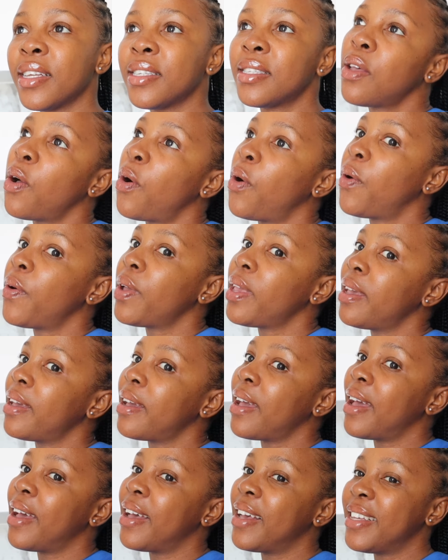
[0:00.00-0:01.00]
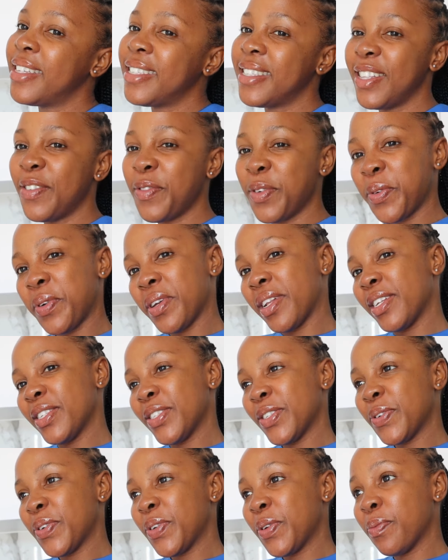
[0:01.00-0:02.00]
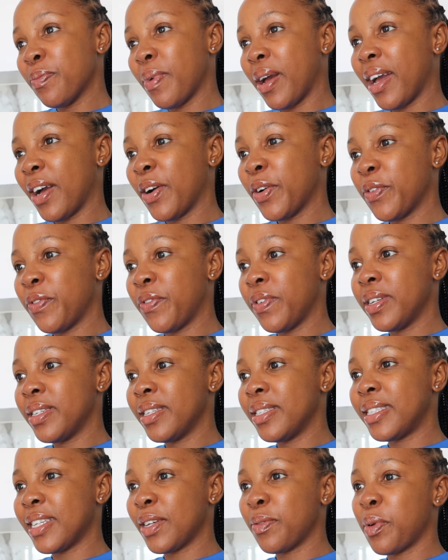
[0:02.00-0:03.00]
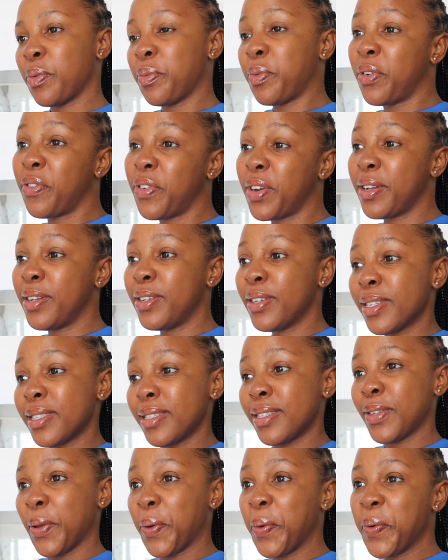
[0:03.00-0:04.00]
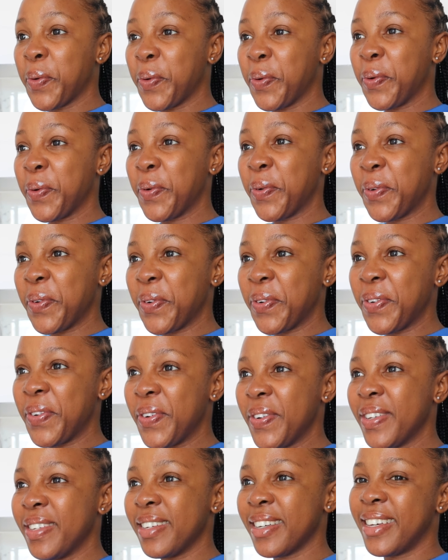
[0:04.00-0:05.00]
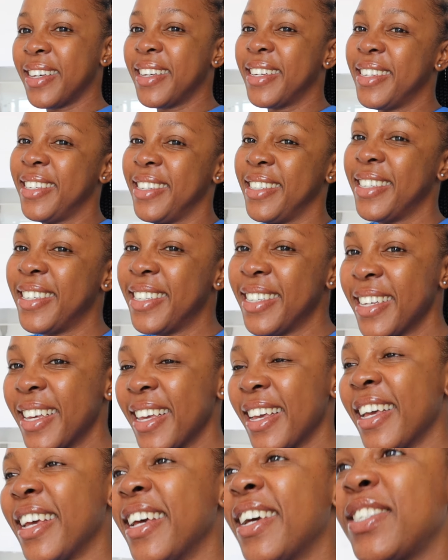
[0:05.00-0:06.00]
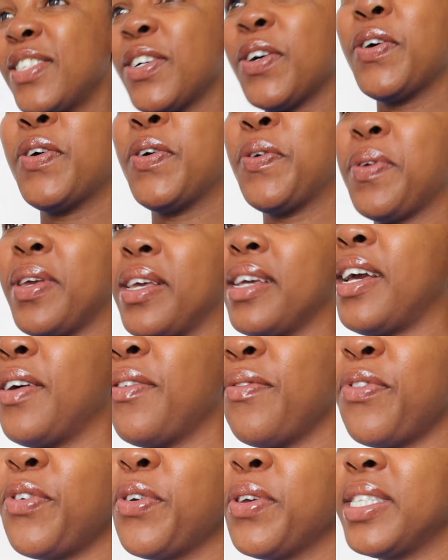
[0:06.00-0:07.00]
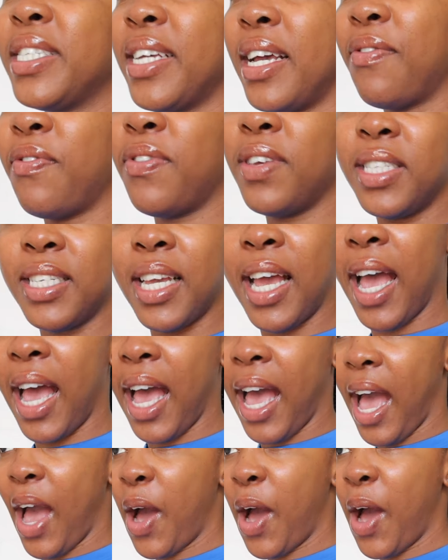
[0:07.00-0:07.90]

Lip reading: So, yeah, guys, let me quickly show you my outfits. And my boyfriend looks so cool. Joey, come for your chaffy chow.